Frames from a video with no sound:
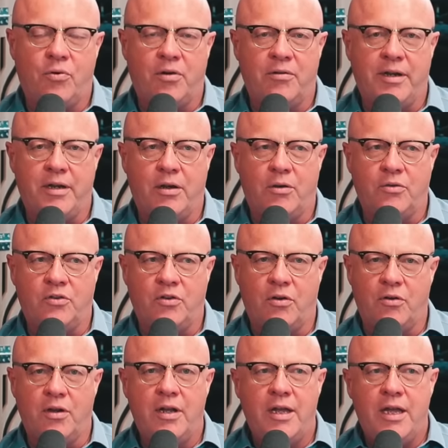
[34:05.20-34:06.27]
Puerto Rico. In Puerto
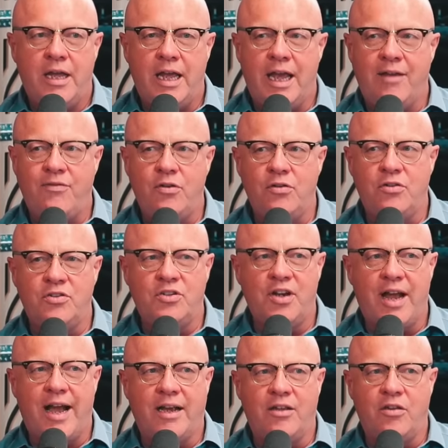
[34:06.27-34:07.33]
Rico, so we should be. If you
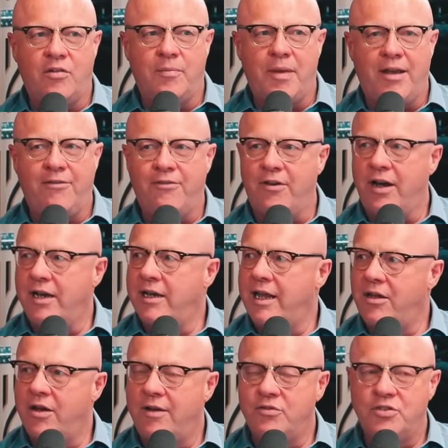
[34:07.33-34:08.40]
check, you may find
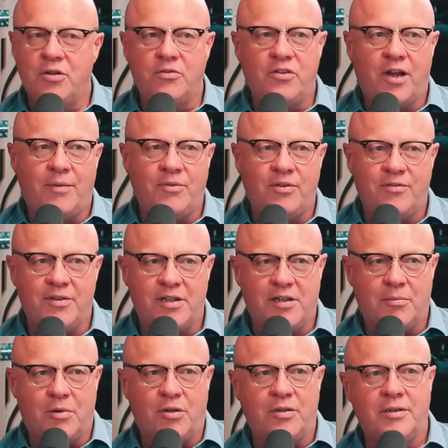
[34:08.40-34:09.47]
that you have showtimes
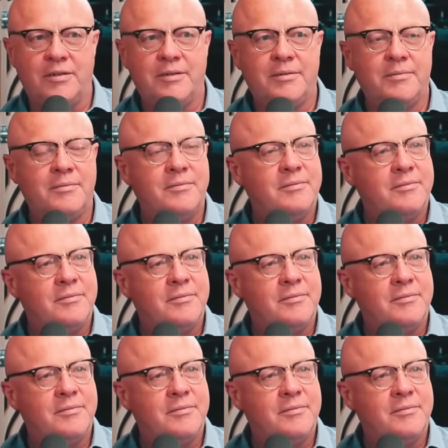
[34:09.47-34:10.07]
available. Right.